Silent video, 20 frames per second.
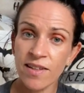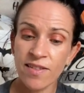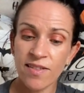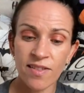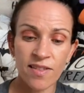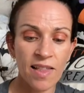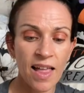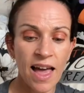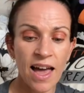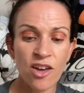
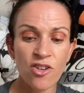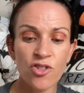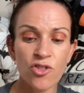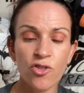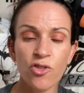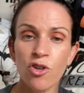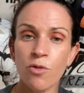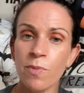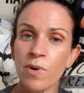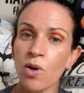slash
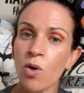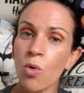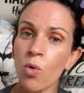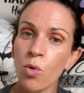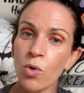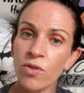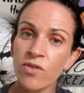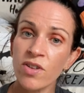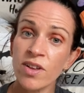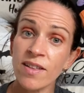to be
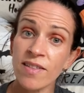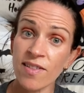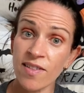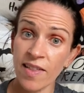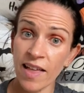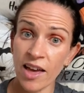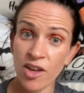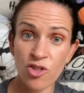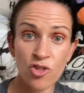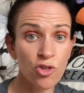haunted
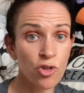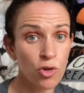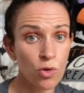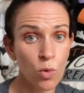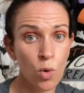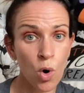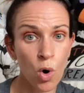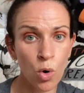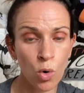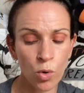slash to
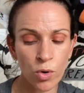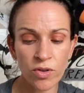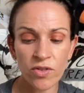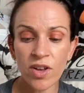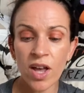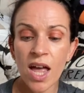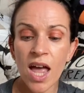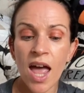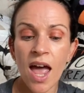haunt.